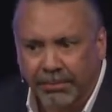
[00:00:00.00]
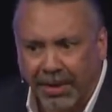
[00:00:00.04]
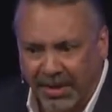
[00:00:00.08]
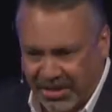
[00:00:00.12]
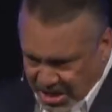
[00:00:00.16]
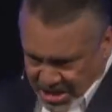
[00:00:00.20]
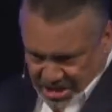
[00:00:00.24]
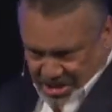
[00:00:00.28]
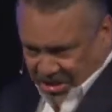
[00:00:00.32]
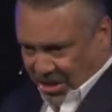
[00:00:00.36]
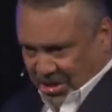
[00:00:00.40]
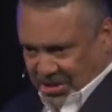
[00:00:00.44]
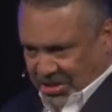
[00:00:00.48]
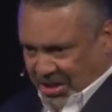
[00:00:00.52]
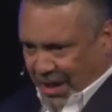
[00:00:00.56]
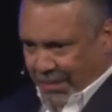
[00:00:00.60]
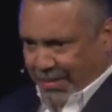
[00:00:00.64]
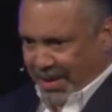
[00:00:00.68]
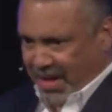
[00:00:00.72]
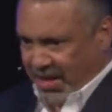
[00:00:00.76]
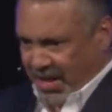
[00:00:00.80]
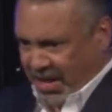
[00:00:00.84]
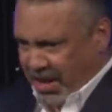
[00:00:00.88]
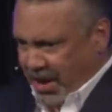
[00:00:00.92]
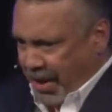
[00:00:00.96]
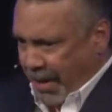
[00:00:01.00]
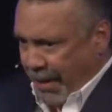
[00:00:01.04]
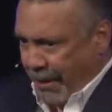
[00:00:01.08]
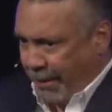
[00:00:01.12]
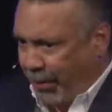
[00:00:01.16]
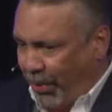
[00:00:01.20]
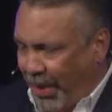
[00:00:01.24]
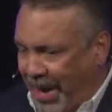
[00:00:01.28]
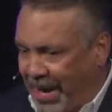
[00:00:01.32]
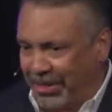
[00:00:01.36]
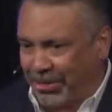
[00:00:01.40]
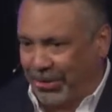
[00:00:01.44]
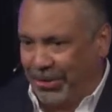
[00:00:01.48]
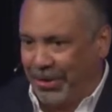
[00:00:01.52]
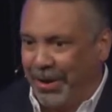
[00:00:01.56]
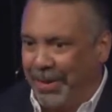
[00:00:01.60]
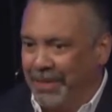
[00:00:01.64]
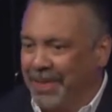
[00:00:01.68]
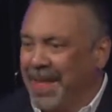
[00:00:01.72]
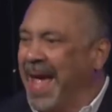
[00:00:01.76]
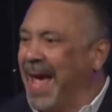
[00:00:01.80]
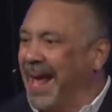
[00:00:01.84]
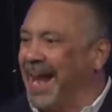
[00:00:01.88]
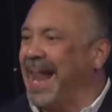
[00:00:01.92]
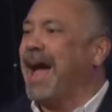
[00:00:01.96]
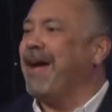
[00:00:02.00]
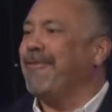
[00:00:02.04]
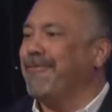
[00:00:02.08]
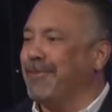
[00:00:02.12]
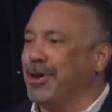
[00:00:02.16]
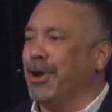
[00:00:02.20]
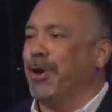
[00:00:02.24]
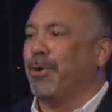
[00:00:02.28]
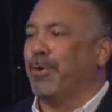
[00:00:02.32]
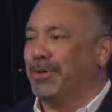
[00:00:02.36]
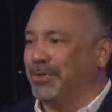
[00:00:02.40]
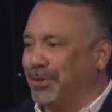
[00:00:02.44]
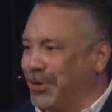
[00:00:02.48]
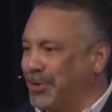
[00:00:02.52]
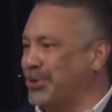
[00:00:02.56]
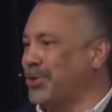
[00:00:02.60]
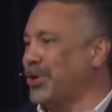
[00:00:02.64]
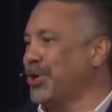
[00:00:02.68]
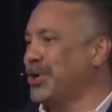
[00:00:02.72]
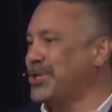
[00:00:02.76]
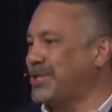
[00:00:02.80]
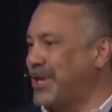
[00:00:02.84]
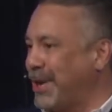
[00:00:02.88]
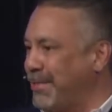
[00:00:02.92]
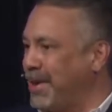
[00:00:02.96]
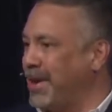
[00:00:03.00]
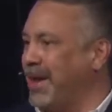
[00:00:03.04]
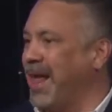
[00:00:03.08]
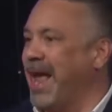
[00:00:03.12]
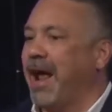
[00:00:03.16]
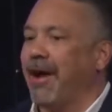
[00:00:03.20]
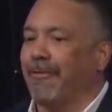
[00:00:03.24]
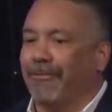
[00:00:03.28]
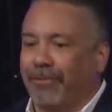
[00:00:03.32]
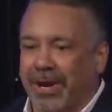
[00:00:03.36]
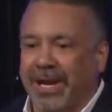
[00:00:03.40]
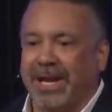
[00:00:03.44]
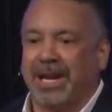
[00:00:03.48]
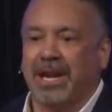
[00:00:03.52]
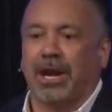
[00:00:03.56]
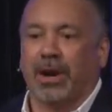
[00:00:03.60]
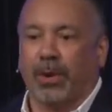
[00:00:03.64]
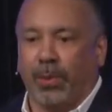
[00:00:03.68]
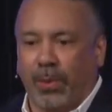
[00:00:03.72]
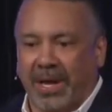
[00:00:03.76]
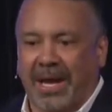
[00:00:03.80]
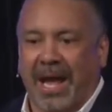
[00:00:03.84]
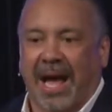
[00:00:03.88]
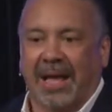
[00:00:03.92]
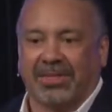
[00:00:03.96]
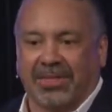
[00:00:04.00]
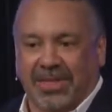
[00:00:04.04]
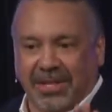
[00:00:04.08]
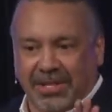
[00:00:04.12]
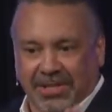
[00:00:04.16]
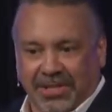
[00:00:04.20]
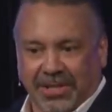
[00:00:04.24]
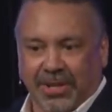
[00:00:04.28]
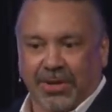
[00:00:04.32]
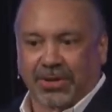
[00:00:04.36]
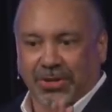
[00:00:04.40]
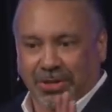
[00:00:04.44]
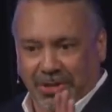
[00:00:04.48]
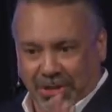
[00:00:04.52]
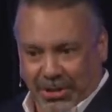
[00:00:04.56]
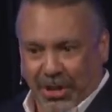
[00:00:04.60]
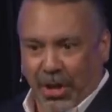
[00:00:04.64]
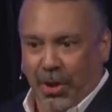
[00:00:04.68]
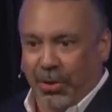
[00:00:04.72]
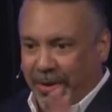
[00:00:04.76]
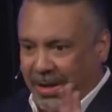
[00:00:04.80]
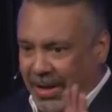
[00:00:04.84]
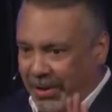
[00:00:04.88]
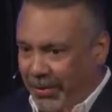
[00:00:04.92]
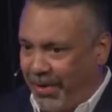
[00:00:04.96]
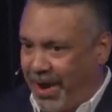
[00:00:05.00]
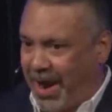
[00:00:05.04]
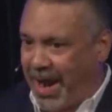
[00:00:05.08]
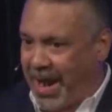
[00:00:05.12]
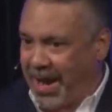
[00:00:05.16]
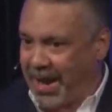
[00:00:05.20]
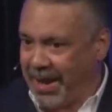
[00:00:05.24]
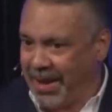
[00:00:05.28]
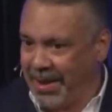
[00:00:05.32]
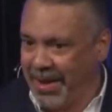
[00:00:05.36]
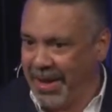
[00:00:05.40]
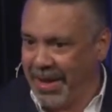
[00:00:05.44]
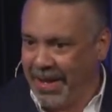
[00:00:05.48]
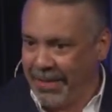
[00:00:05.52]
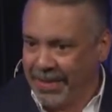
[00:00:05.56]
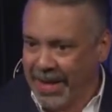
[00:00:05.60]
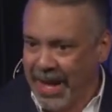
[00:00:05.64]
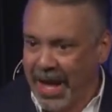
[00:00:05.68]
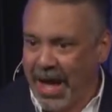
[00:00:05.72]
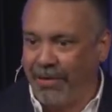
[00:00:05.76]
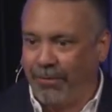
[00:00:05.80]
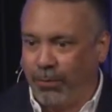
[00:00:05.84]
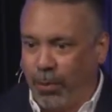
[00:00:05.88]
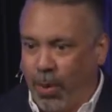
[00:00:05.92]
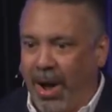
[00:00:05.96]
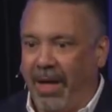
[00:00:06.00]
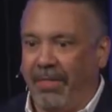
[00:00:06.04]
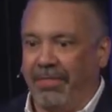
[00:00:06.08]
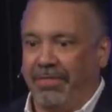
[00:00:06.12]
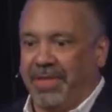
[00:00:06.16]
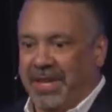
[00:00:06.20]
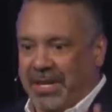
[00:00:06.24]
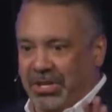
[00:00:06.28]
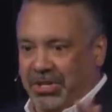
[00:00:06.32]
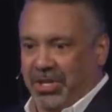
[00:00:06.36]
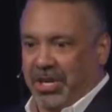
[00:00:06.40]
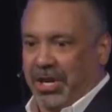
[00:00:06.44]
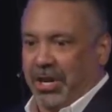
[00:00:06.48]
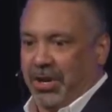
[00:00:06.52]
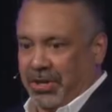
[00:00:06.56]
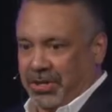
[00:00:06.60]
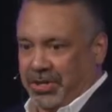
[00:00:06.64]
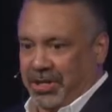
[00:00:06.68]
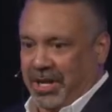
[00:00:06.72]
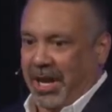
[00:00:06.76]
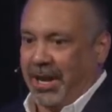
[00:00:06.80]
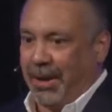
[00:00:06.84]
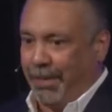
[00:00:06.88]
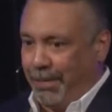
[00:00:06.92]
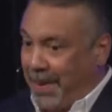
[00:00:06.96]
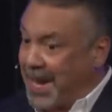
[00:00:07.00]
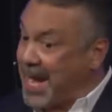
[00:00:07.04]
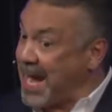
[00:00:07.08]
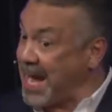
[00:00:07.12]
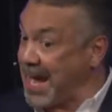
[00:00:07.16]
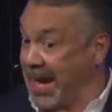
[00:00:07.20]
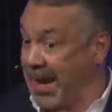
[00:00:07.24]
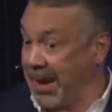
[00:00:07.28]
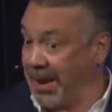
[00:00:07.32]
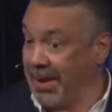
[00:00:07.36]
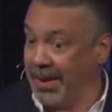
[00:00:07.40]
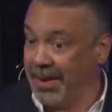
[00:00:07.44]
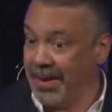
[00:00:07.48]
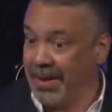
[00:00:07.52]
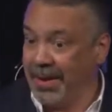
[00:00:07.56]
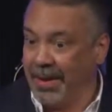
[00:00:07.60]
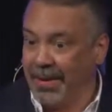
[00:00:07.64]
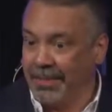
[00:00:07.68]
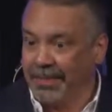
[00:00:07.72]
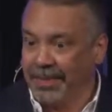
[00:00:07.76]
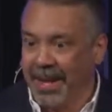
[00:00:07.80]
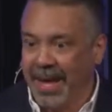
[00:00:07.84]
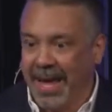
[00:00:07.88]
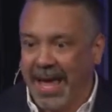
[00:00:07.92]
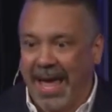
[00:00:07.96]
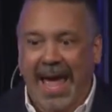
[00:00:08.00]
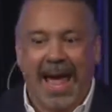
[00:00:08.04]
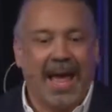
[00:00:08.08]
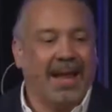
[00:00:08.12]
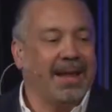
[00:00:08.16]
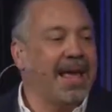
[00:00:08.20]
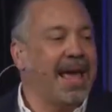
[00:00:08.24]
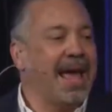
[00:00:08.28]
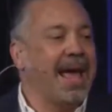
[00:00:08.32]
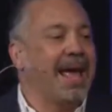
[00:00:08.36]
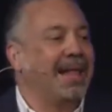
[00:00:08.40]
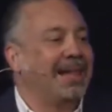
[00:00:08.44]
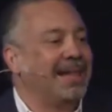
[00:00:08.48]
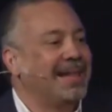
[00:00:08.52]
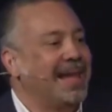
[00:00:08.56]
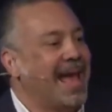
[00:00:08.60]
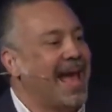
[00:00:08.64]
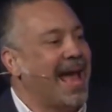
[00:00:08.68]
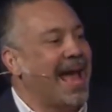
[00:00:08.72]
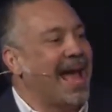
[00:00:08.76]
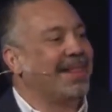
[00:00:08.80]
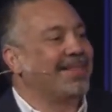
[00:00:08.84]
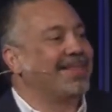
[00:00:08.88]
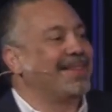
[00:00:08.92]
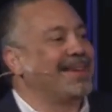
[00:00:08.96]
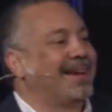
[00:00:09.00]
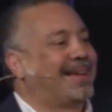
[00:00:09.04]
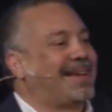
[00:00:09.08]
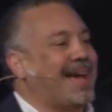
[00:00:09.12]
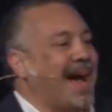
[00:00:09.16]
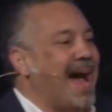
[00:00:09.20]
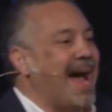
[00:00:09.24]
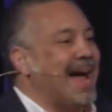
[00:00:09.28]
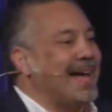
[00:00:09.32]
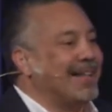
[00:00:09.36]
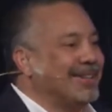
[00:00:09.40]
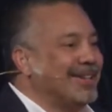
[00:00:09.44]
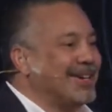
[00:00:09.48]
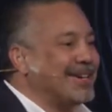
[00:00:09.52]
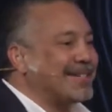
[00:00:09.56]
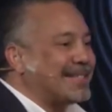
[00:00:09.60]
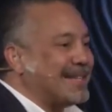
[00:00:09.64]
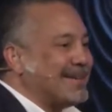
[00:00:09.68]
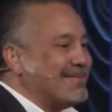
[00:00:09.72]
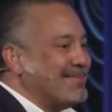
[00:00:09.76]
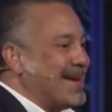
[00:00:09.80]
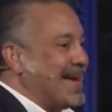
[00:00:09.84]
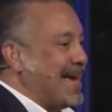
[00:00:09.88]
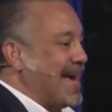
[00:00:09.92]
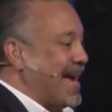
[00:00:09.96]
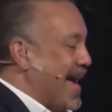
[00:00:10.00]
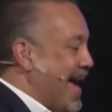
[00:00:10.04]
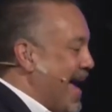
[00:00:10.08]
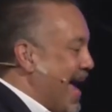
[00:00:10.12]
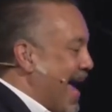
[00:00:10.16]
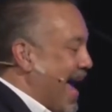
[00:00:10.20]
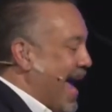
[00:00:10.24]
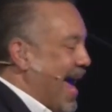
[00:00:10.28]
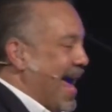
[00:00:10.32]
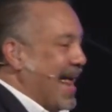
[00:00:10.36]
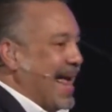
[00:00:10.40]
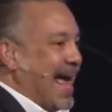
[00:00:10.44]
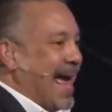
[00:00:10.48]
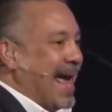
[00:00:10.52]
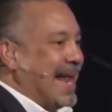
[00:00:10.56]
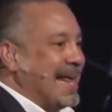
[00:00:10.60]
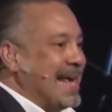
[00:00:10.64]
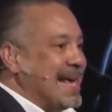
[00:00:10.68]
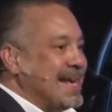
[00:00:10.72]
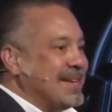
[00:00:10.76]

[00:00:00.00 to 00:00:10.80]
but this year's going to be the year of breakthrough. And I don't even know with the church. I mean, every year we got this little slogan, right, of what this year's going to be. And the guy looked at me and